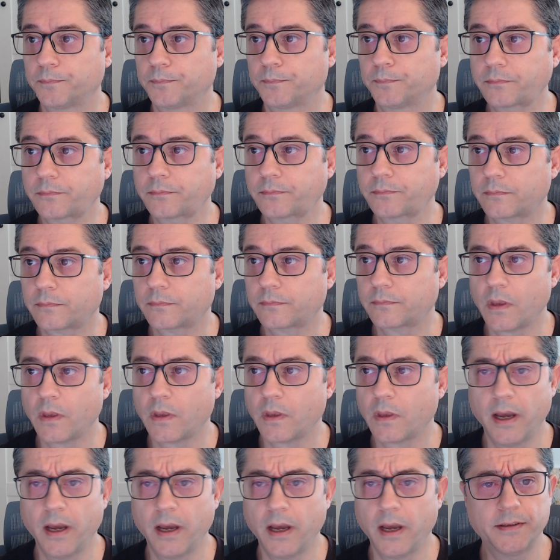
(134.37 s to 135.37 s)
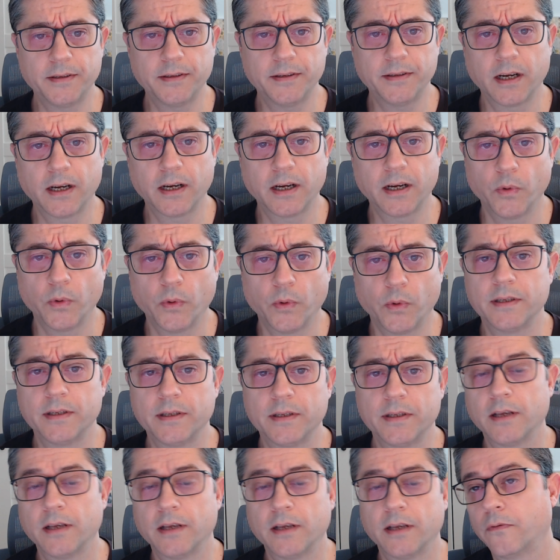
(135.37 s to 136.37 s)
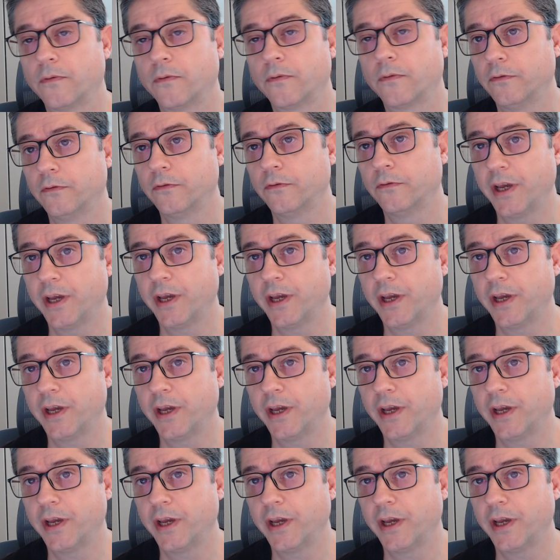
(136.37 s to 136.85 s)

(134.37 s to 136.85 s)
And the second one is tensorflow.JS.